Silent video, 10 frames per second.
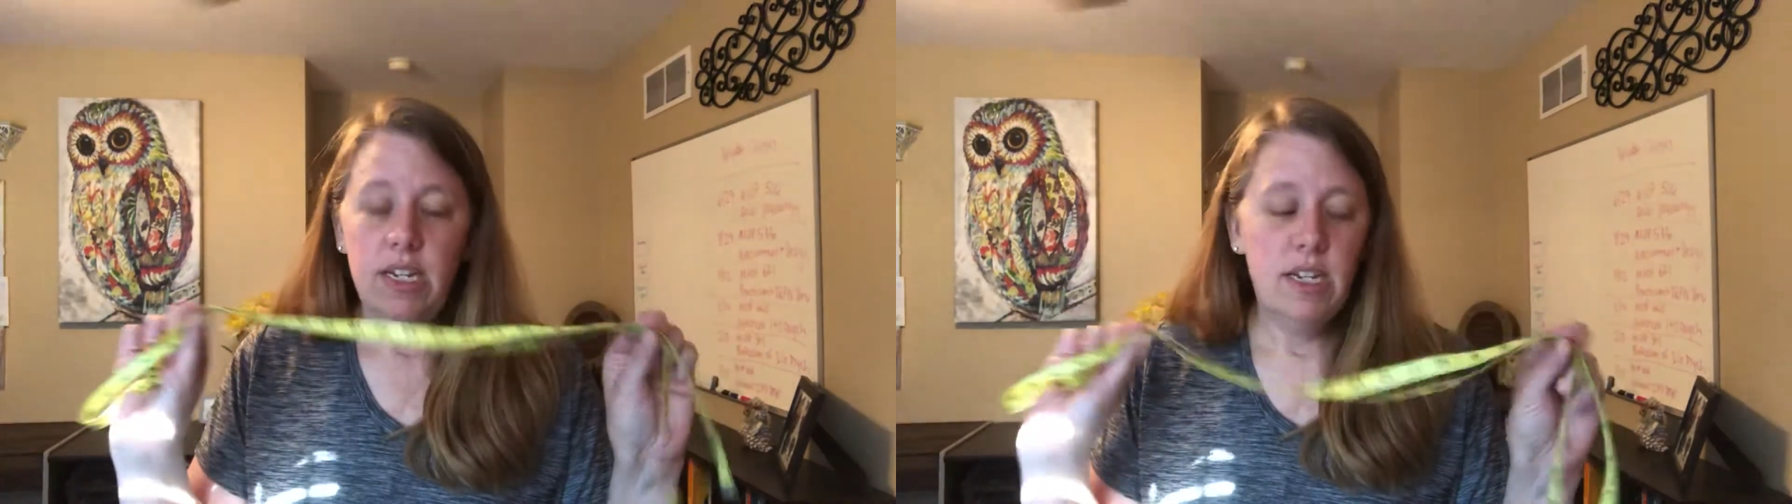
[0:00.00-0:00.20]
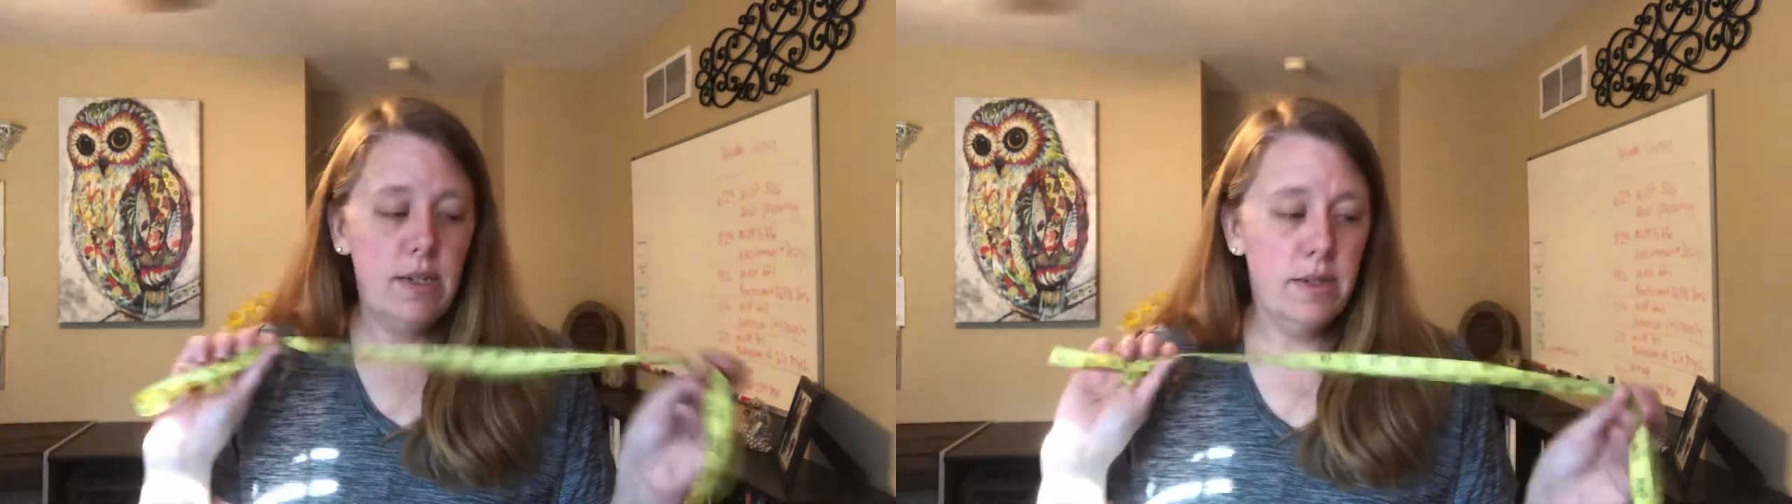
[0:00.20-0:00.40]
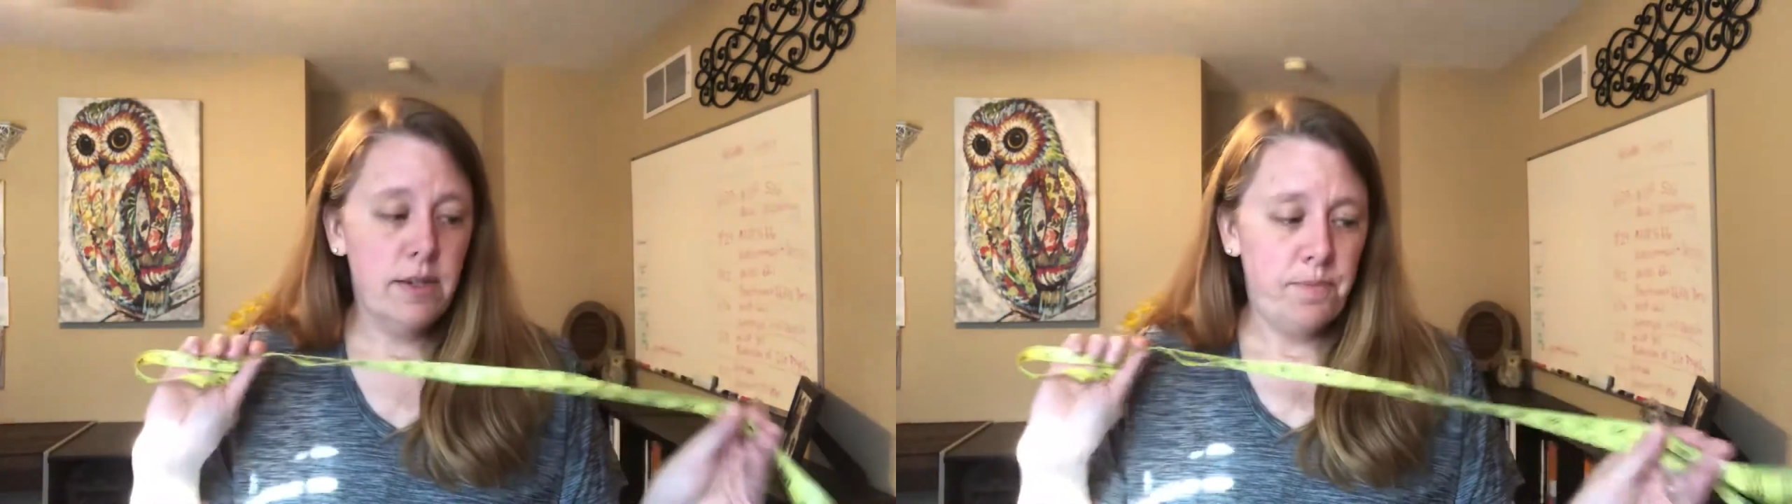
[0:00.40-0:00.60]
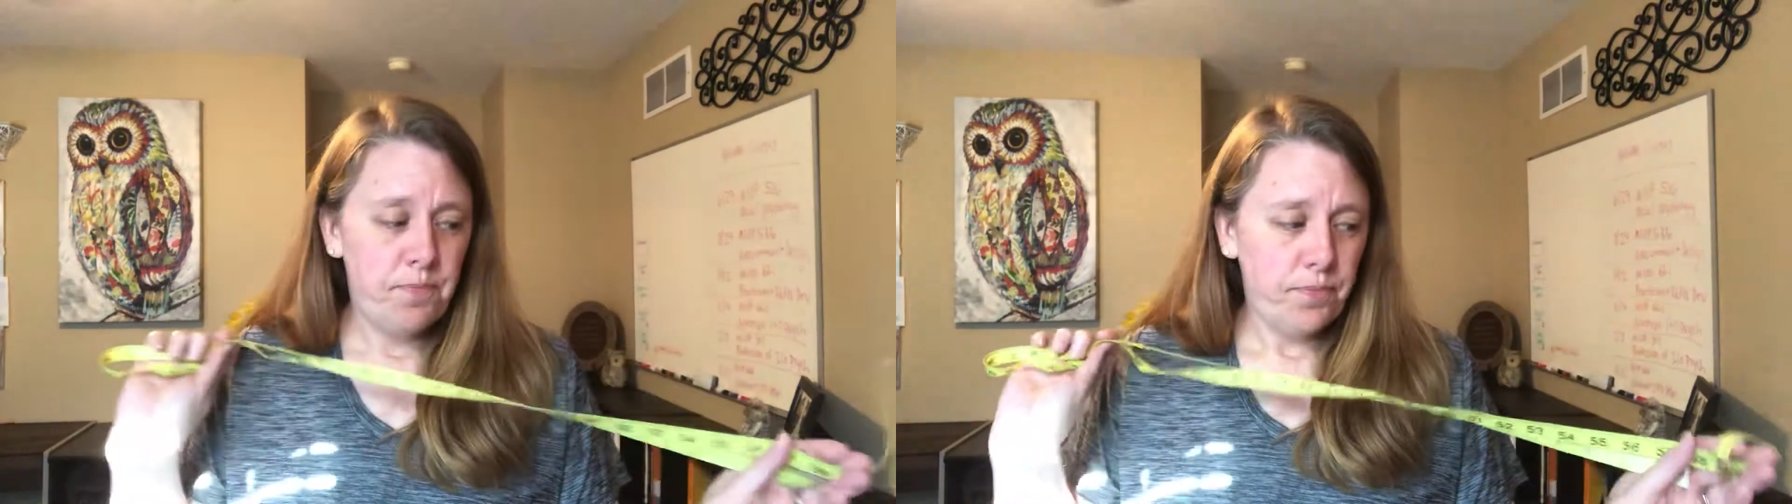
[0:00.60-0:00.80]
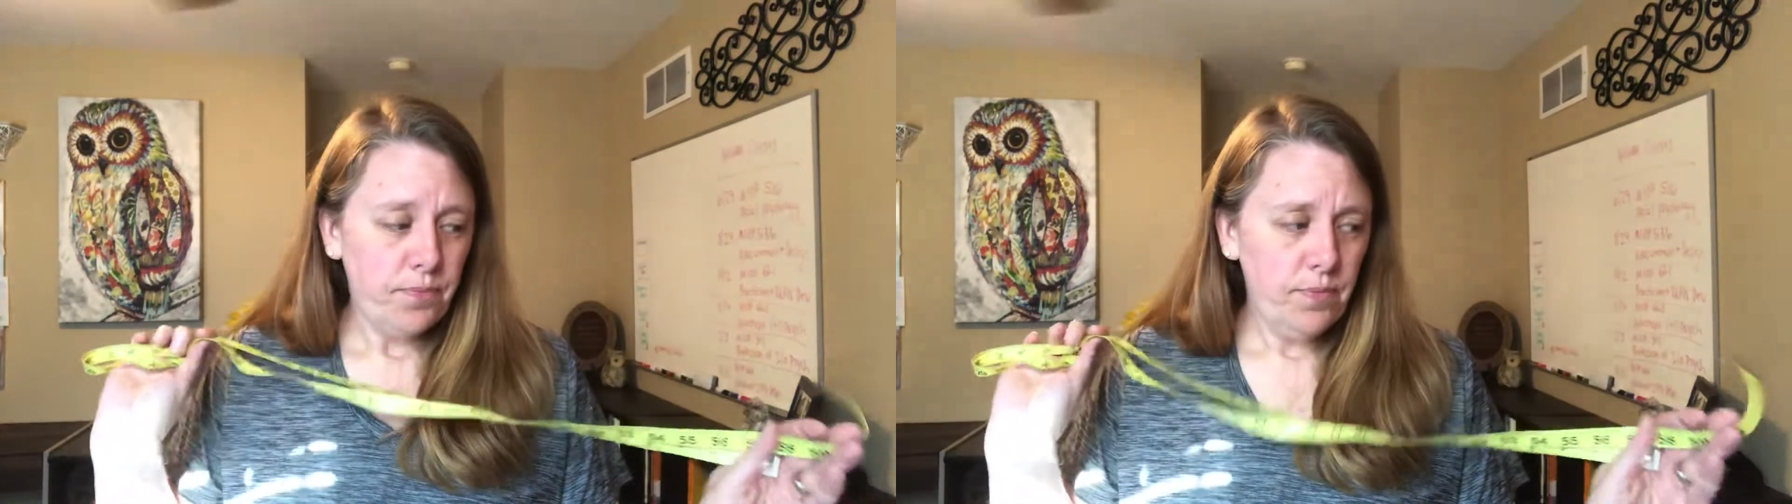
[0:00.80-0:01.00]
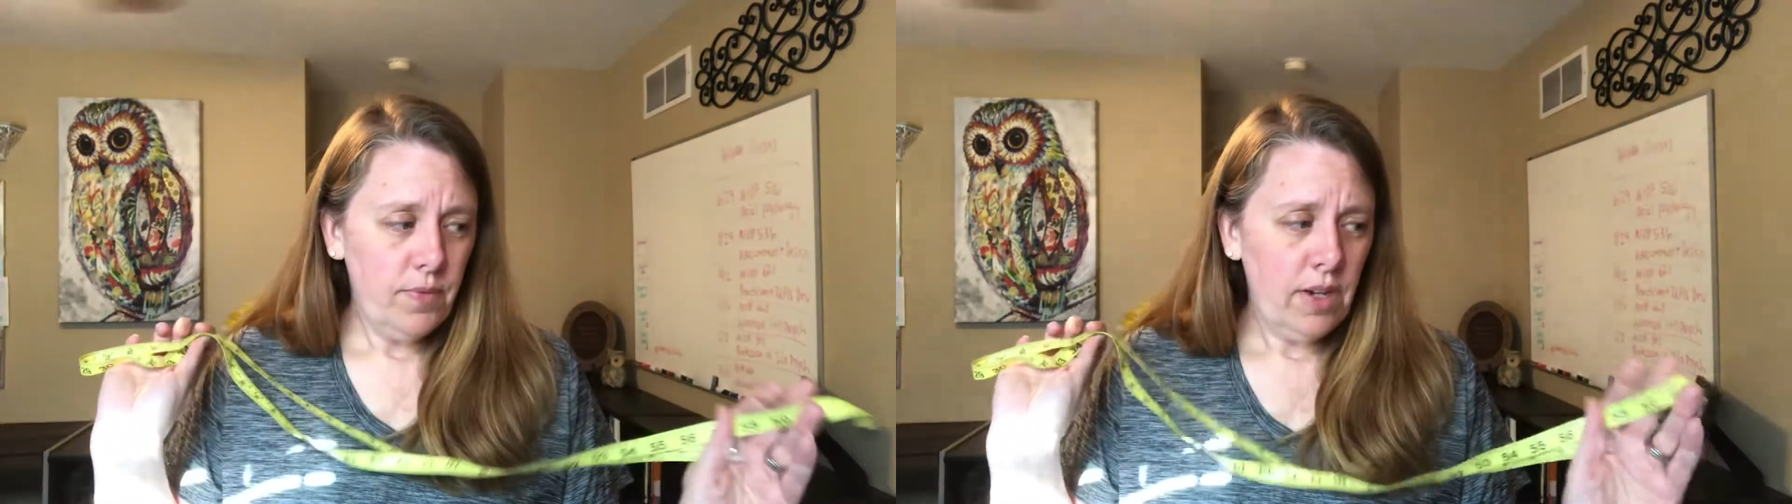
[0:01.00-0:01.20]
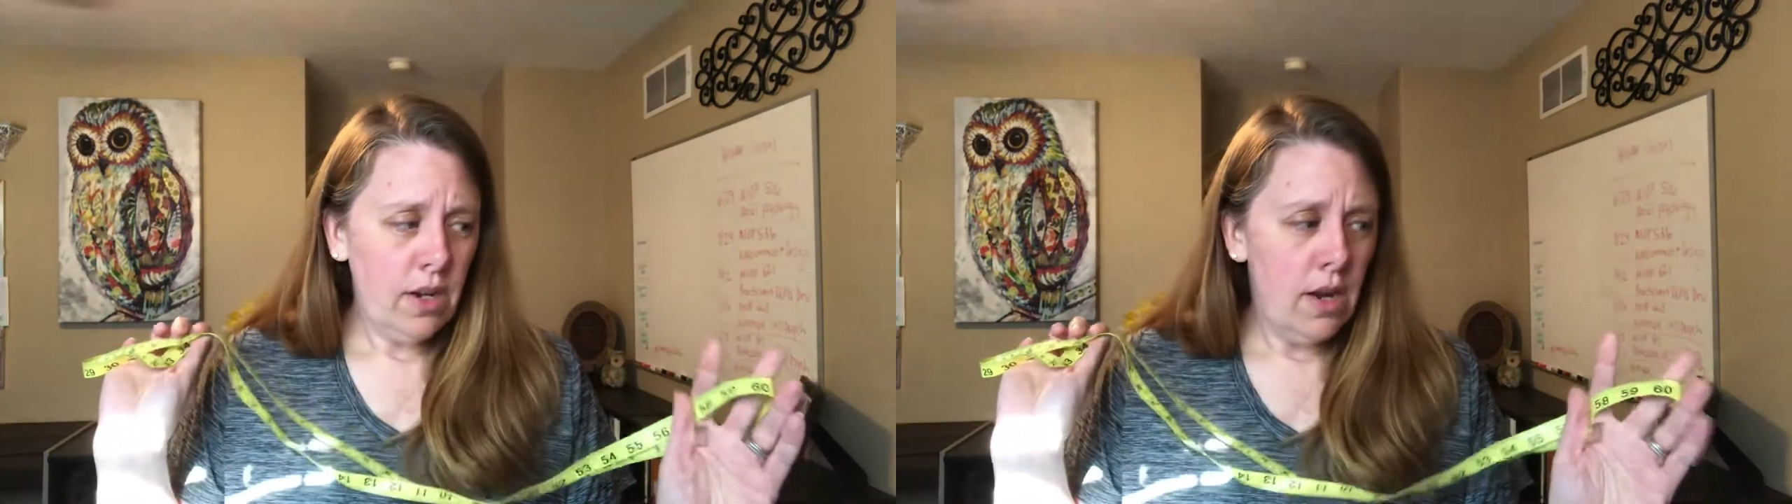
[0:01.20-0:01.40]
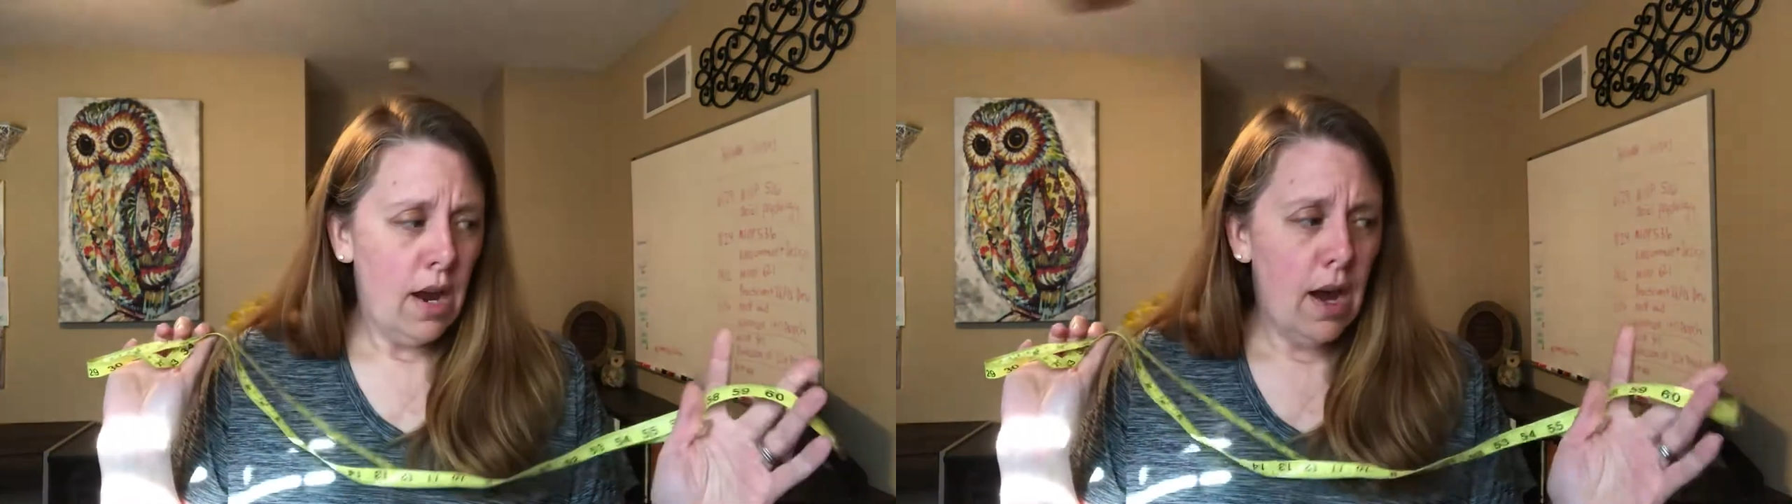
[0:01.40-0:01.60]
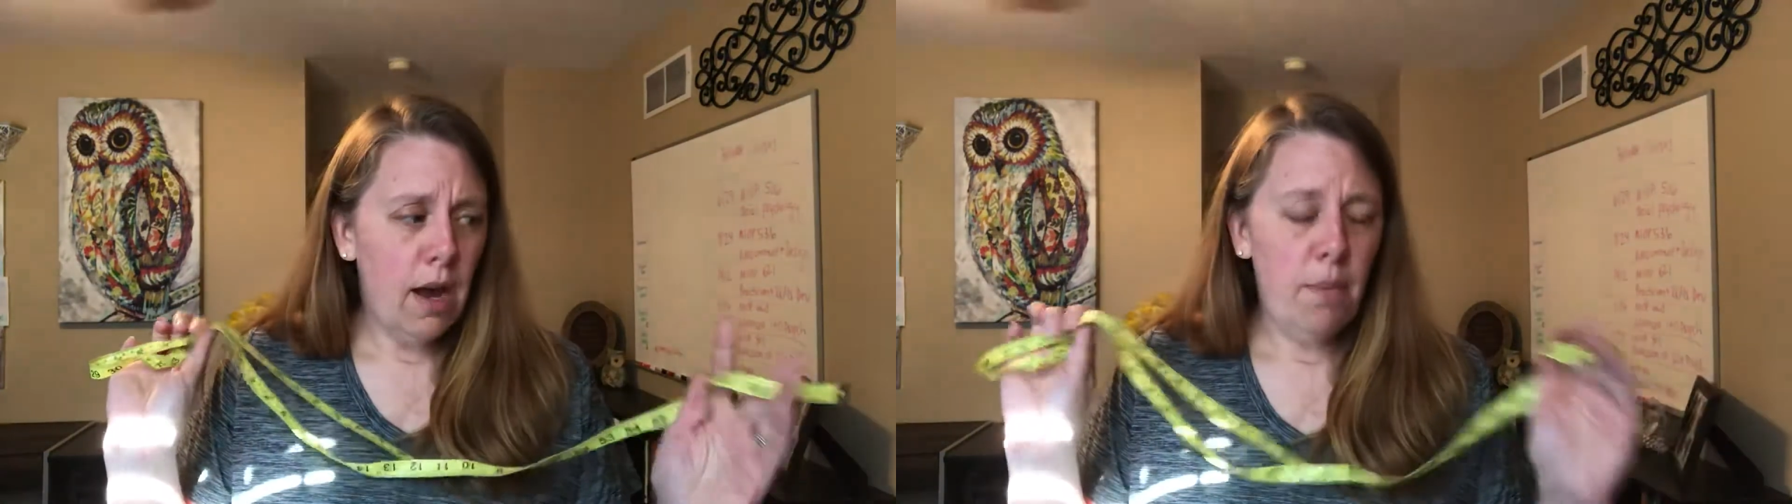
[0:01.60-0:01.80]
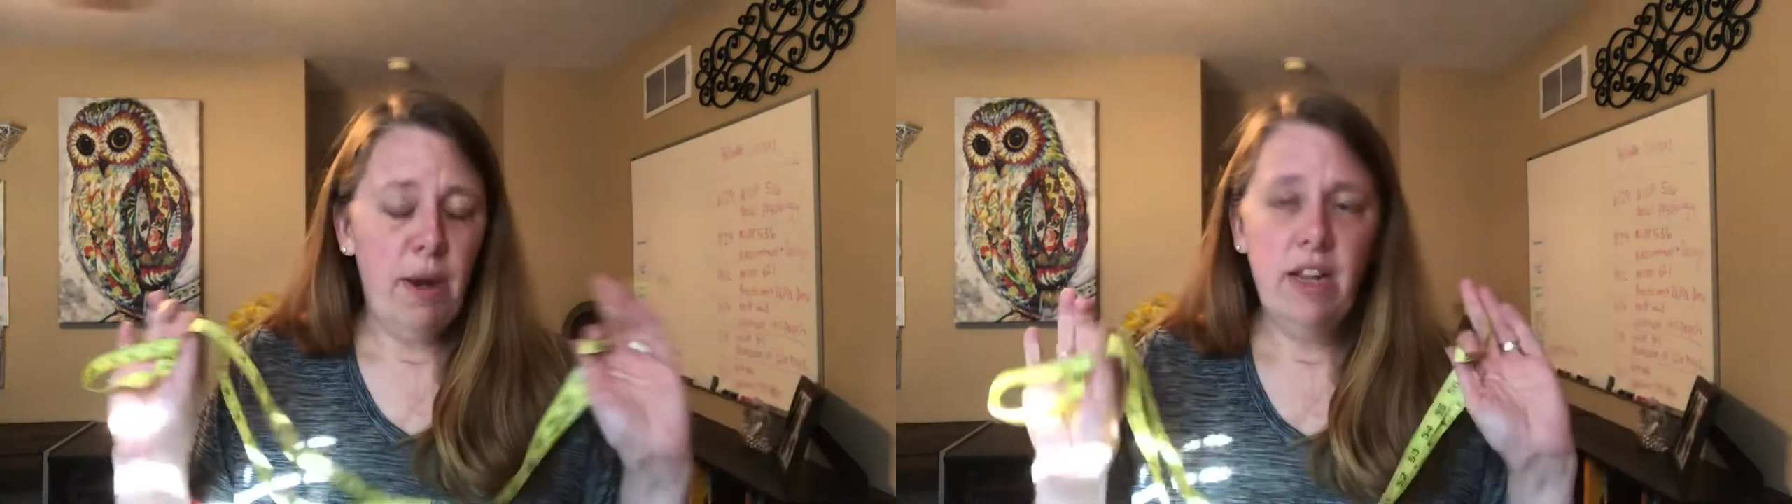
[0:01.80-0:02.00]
is a